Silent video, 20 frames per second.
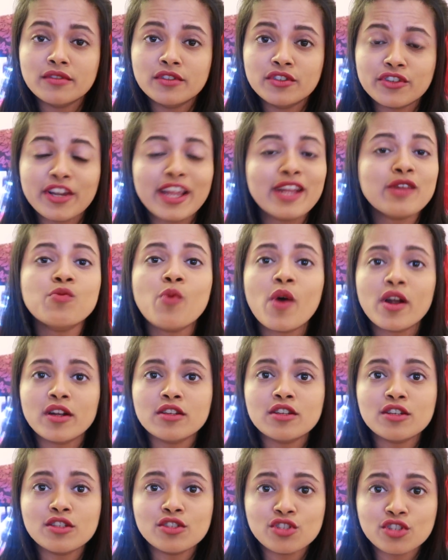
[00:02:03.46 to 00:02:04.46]
great
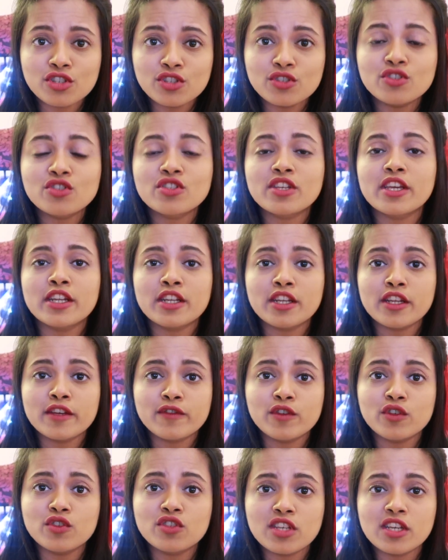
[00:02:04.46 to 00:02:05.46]
wonders to your skin
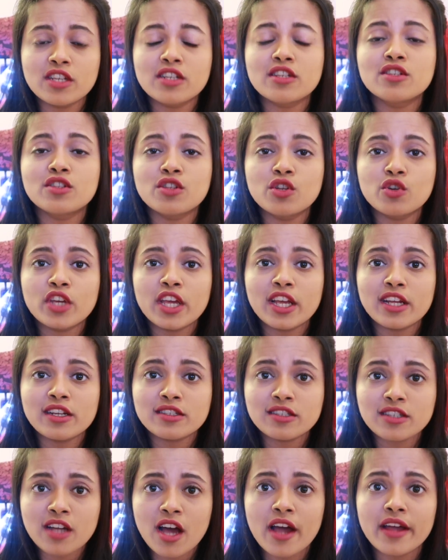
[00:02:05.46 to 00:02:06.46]
if your skin is
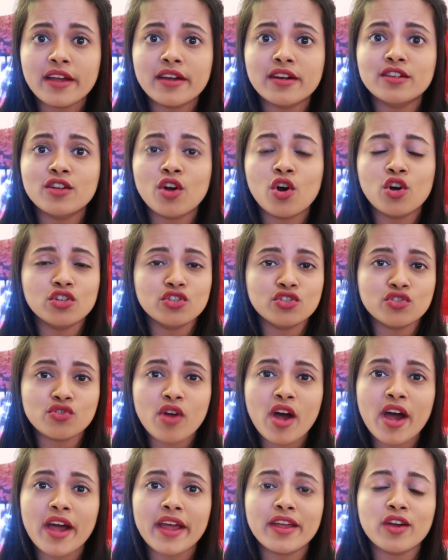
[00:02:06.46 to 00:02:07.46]
looking tired or
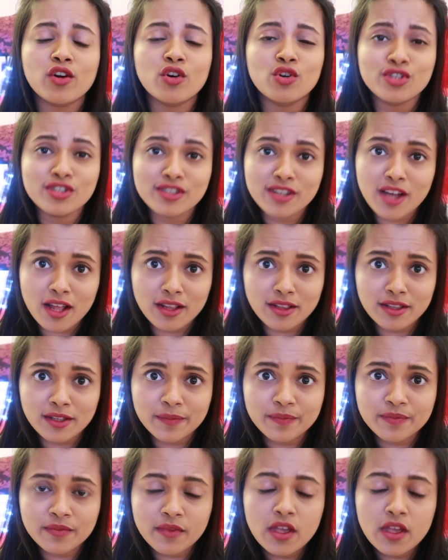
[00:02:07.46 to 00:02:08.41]
dry or dull.